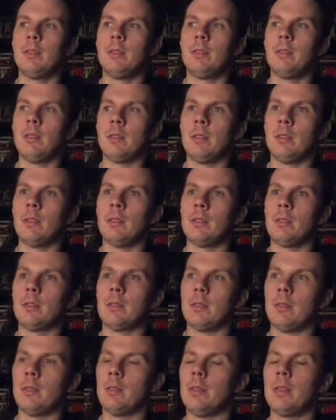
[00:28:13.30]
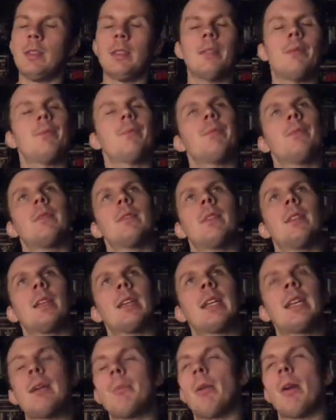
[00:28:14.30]
Duh, duh.
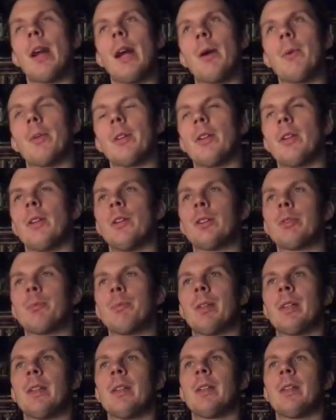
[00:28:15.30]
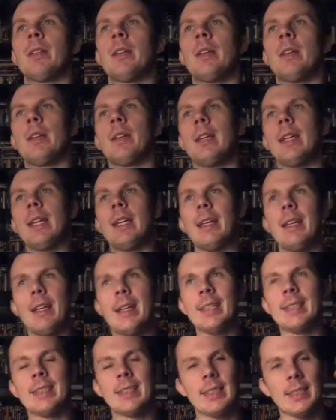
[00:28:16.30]
Can't remember how it goes, but it,
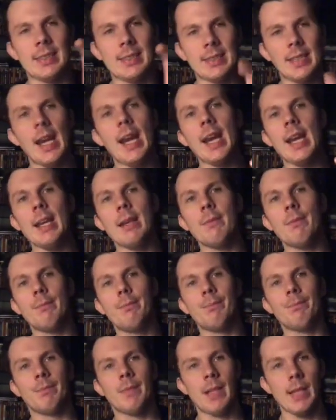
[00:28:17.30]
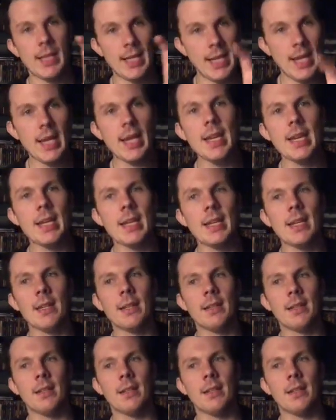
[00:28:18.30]
it's the same key